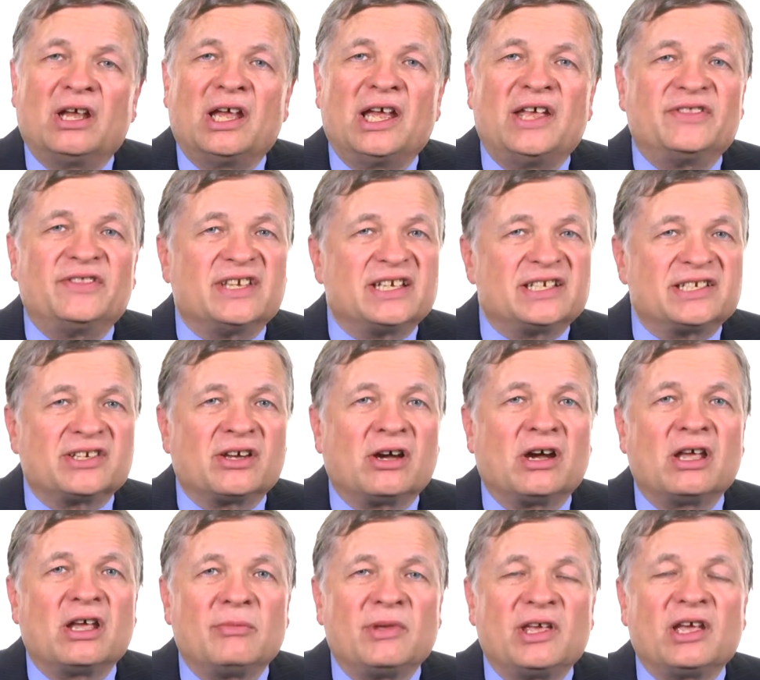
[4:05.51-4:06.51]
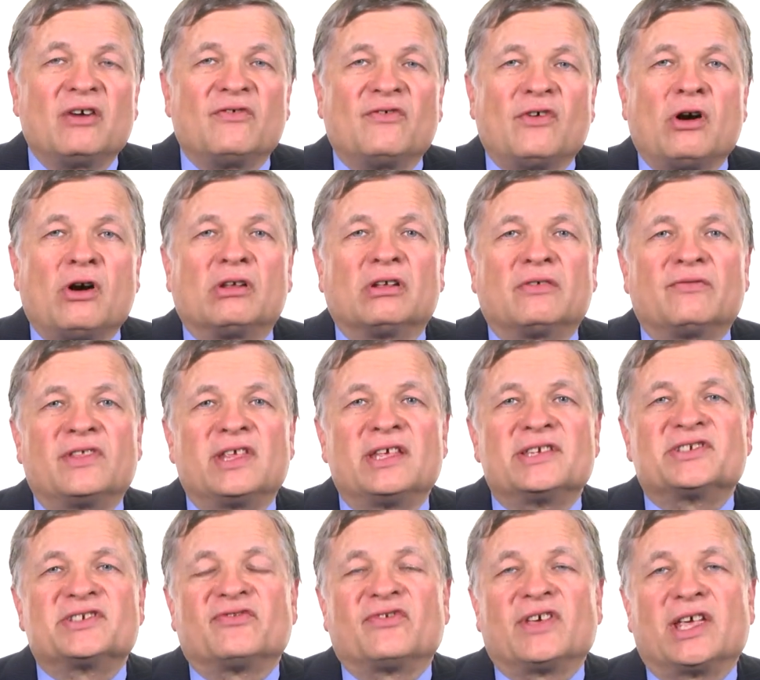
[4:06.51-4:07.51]
and the timing of all of
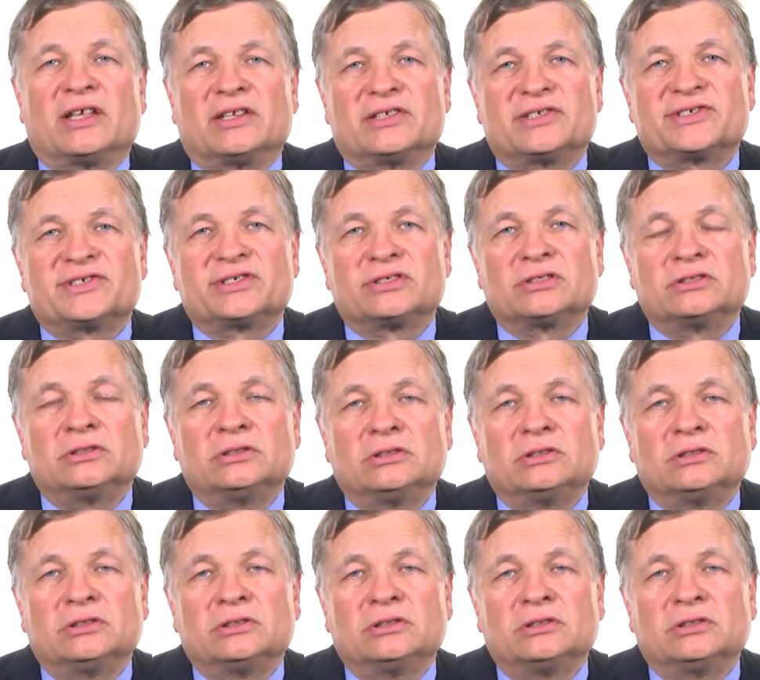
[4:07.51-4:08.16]
these events.